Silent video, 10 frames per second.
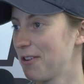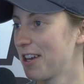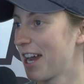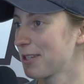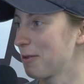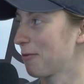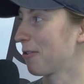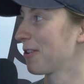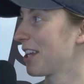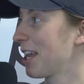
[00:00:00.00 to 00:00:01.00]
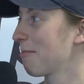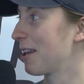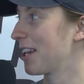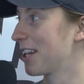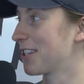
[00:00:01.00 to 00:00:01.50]
you had asked me before the game,
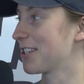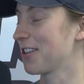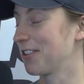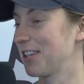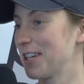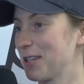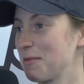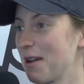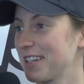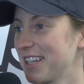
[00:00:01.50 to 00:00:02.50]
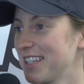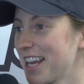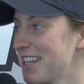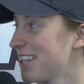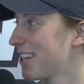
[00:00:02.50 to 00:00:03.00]
I didn't necessarily expect a
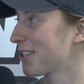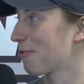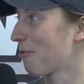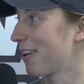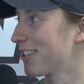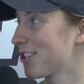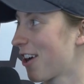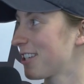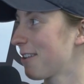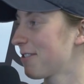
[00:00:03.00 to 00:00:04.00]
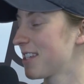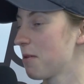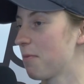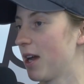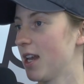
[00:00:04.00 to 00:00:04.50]
19 to 1 shot
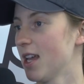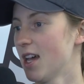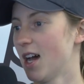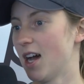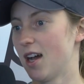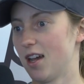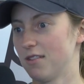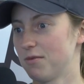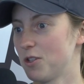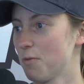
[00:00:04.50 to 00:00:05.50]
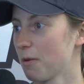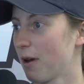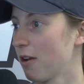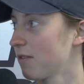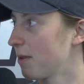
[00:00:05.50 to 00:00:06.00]
deficit, but uh, super
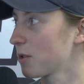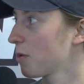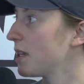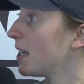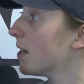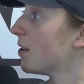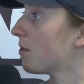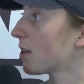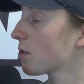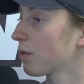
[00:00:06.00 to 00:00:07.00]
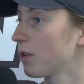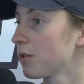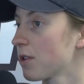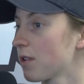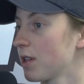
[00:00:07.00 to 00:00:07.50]
proud of them. That's what we need to do. That's what
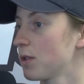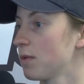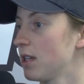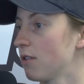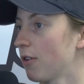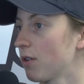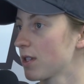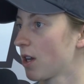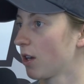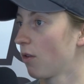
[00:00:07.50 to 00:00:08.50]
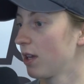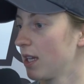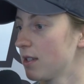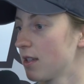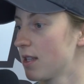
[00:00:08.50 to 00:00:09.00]
Those are the things we need to focus on
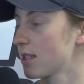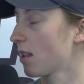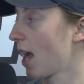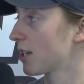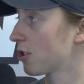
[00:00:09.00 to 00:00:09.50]
going into this last